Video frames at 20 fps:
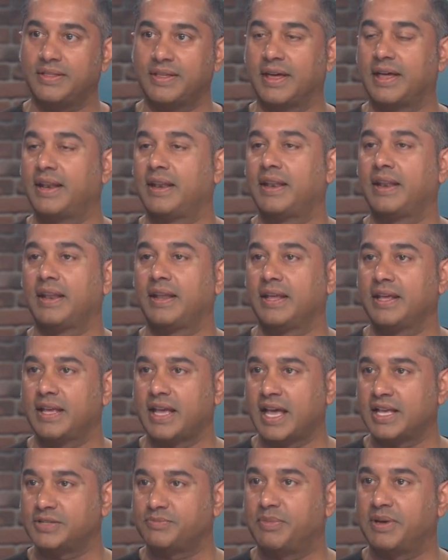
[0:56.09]
that
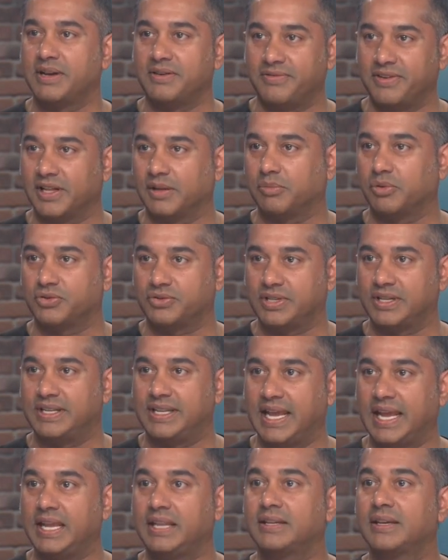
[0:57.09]
has been available to
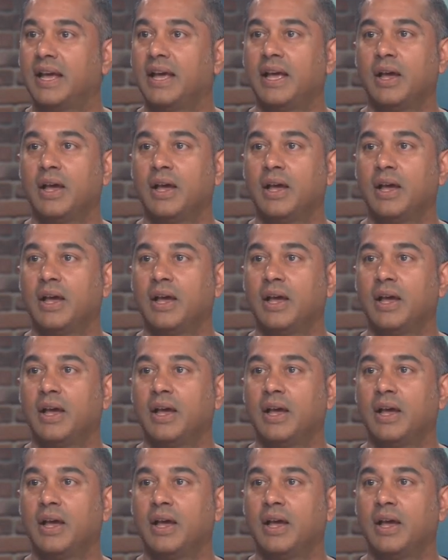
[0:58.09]
date.